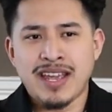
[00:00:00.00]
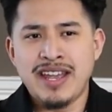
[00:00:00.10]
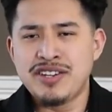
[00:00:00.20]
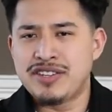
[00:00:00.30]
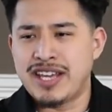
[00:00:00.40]

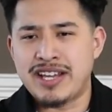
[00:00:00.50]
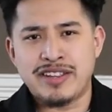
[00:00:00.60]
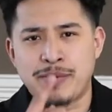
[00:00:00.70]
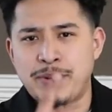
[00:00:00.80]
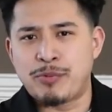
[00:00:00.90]
and
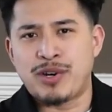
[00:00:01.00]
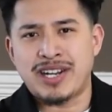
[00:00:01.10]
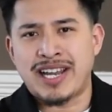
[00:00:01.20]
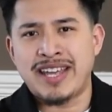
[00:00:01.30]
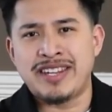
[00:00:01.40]
that'll be one
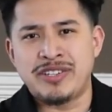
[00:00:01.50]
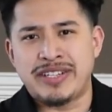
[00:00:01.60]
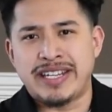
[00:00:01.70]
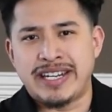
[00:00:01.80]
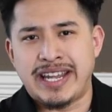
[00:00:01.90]
client that
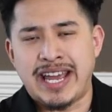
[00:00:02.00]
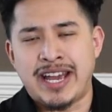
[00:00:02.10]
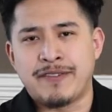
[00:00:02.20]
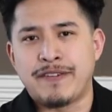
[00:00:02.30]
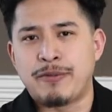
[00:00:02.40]
you didn't have